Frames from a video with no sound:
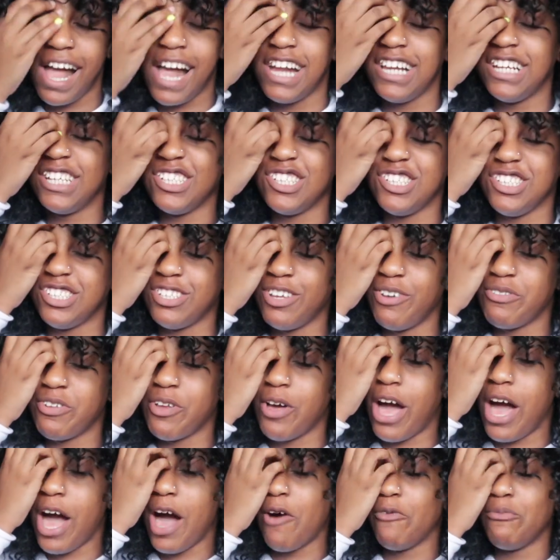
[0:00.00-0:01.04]
I just don't
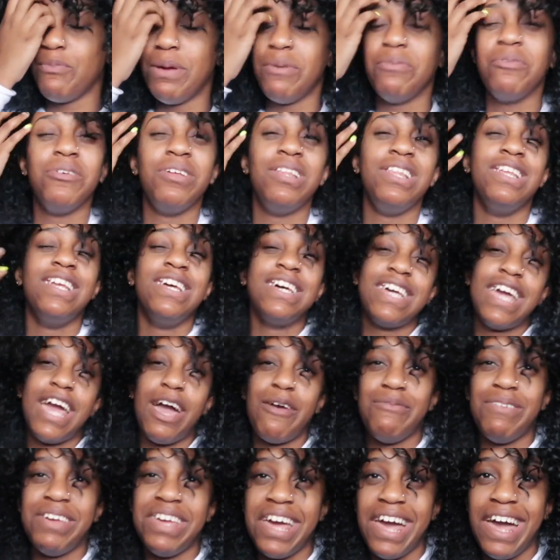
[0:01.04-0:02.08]
know how people look
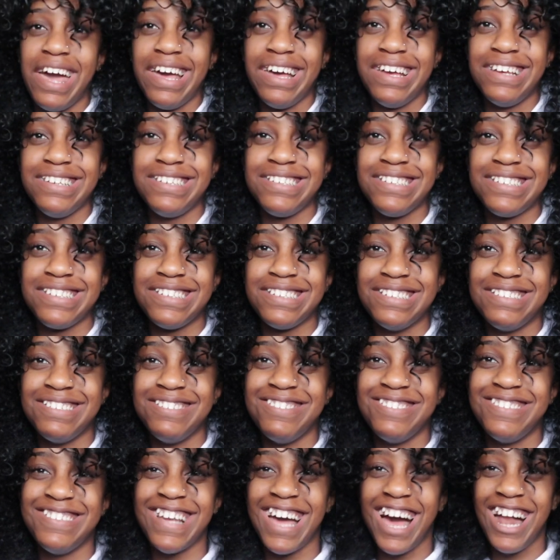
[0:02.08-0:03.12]
at me as.
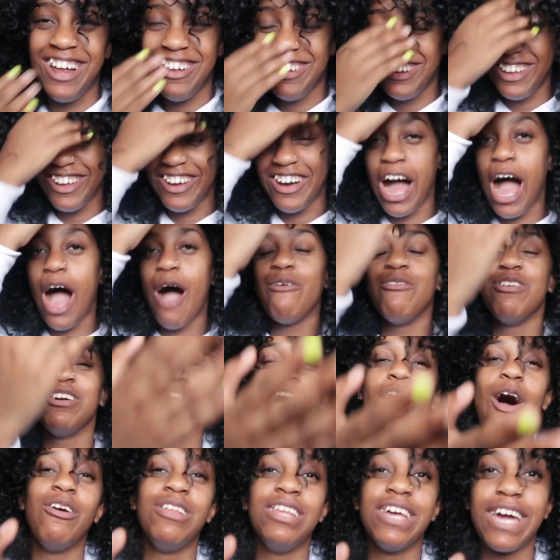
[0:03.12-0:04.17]
I don't know how
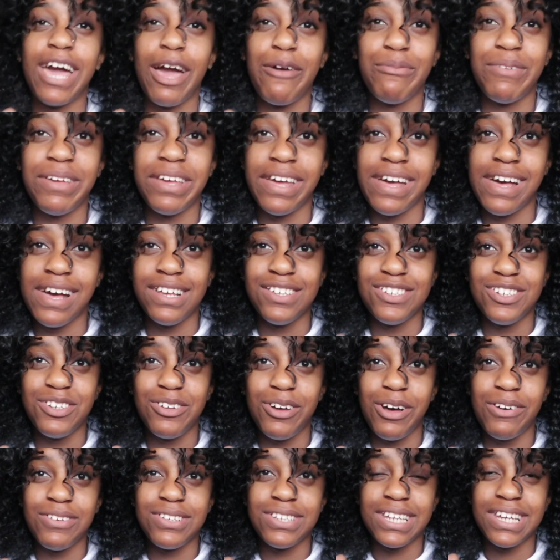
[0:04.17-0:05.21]
y'all look at me as. You
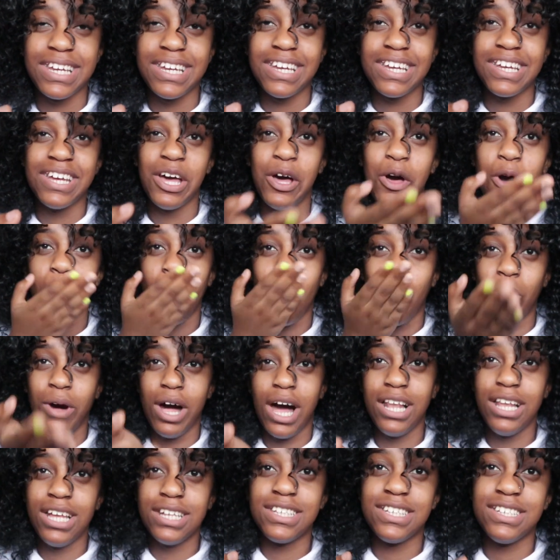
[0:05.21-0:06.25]
know what I'm saying? Will
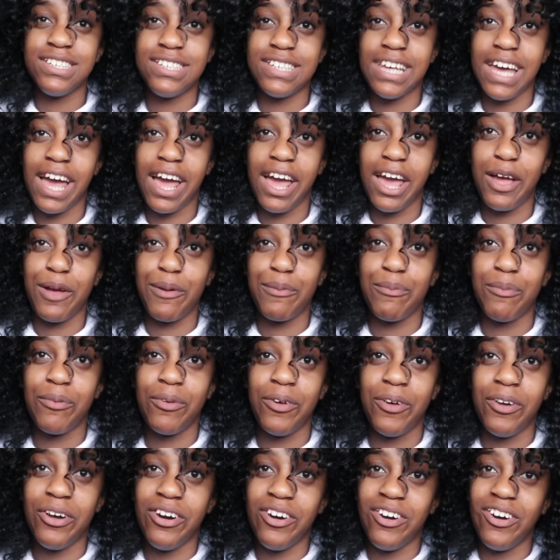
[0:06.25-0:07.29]
I look the same,
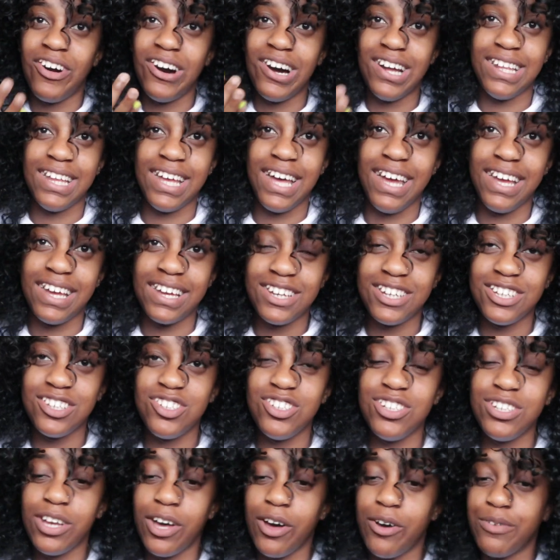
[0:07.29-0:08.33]
or like,
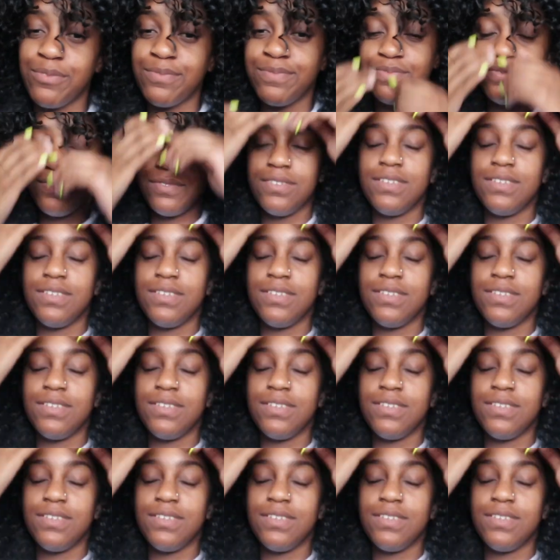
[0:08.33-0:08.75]
cause you know